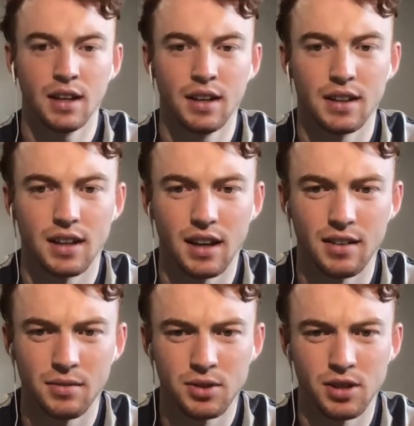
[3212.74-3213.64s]
Yeah,
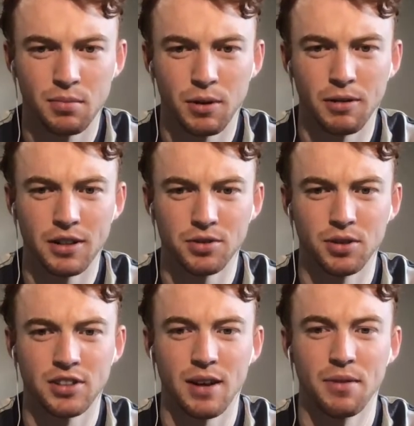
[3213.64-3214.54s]
so pretty much all
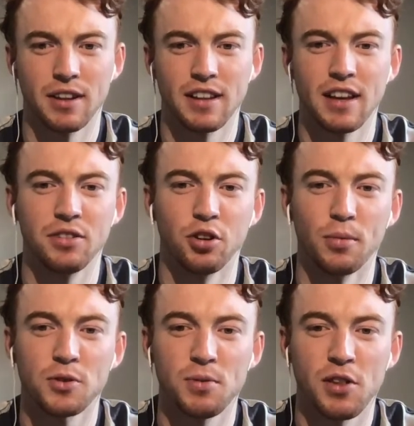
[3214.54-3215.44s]
the same thing there.
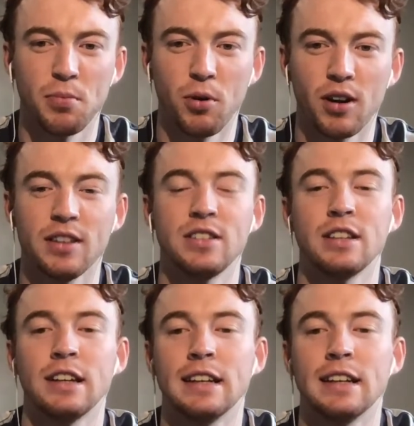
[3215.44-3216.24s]
Norm Smith, boys.